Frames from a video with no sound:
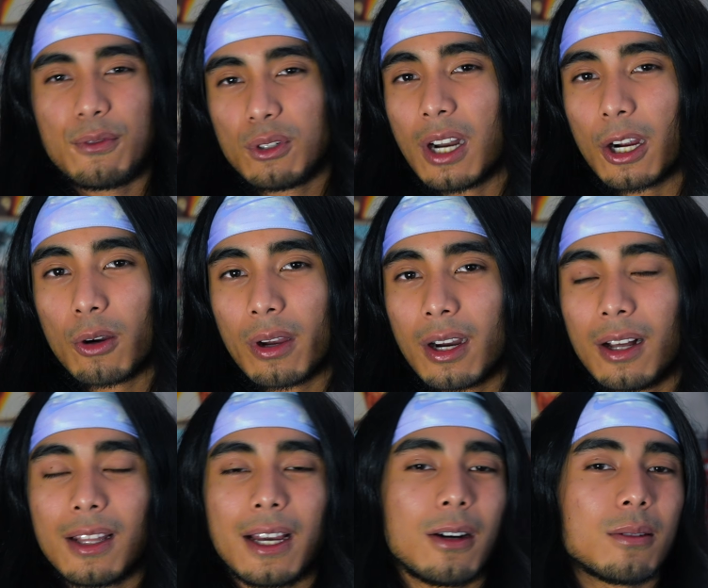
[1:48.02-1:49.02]
if you're not going
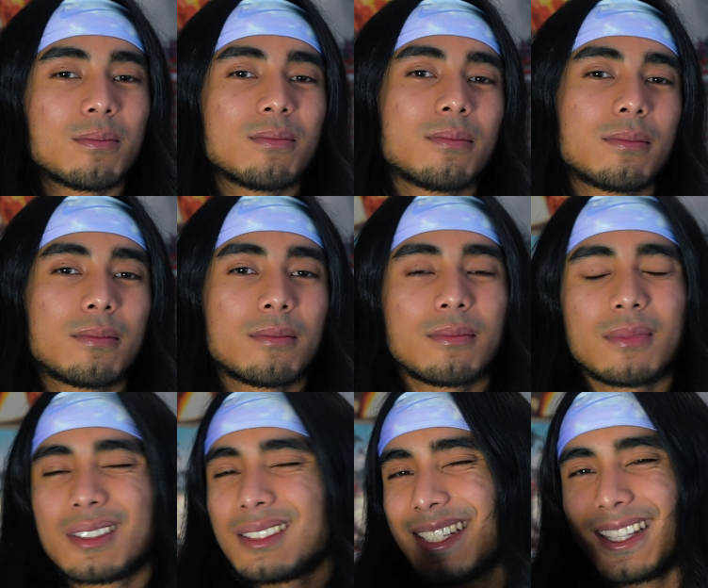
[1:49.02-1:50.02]
all out,
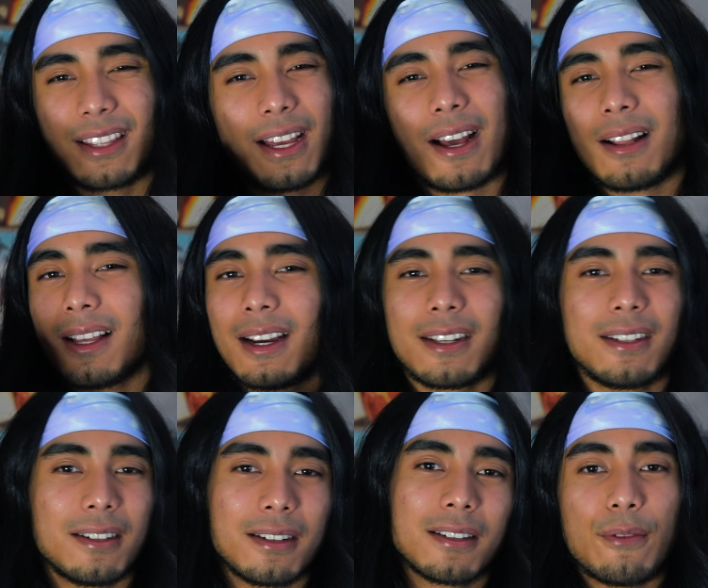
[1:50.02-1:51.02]
get the hell out of
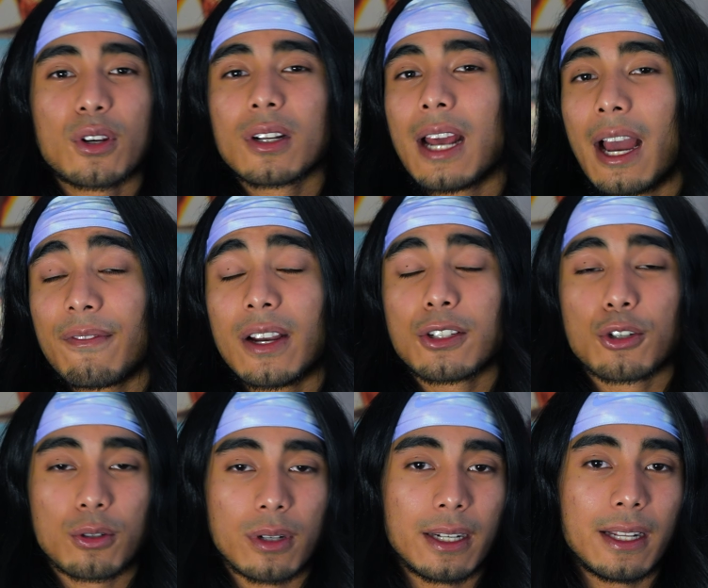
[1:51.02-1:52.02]
here. If you're gonna half-ass your
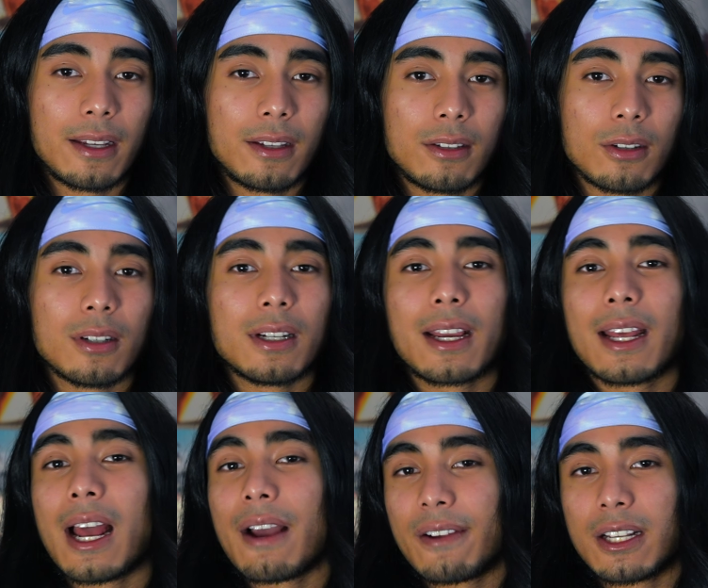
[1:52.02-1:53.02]
training, you're gonna get
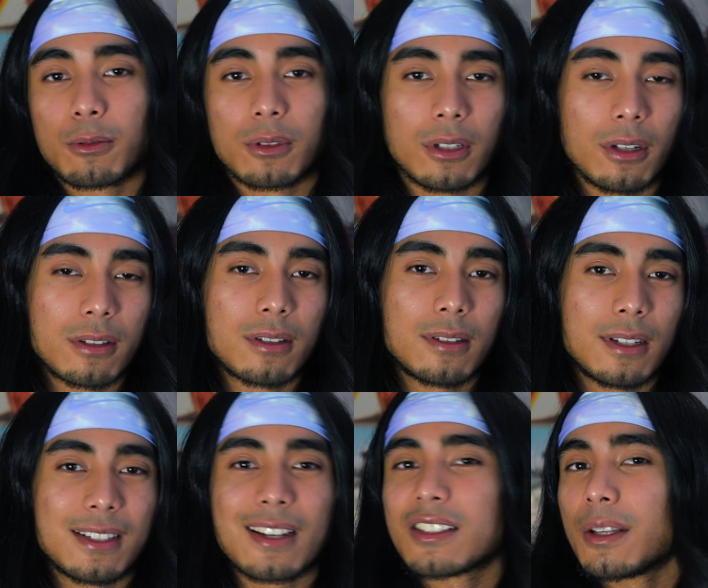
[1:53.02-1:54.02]
half-ass results.
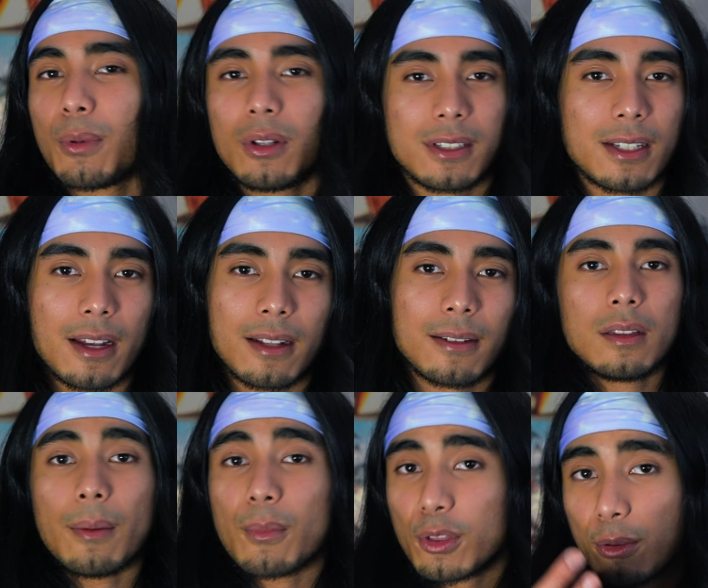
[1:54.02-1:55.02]
It's as simple as that.
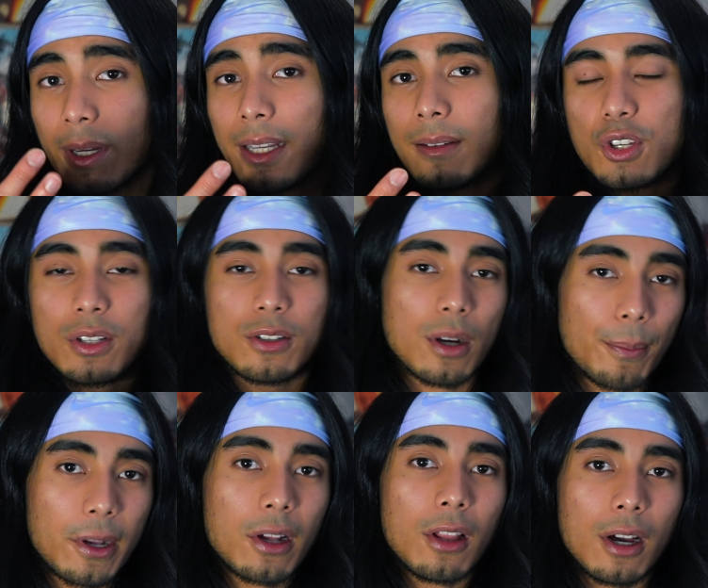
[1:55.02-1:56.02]
Number 3 is
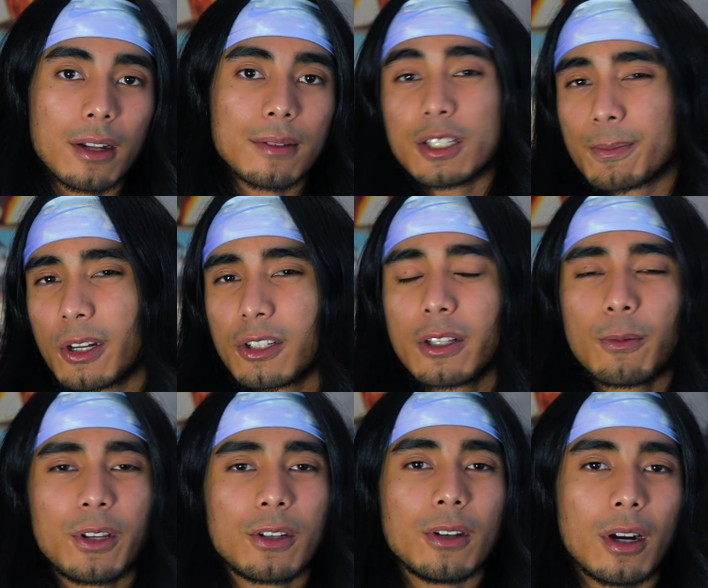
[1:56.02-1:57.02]
jumping a lot, especially
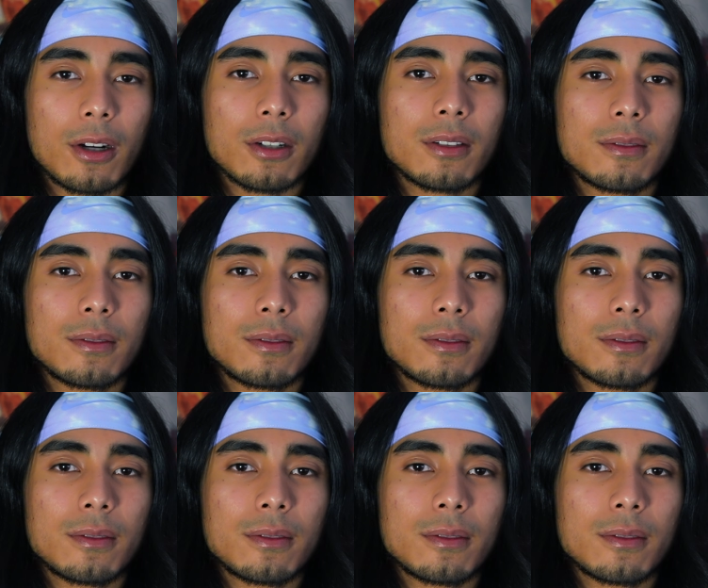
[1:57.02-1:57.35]
when you're younger.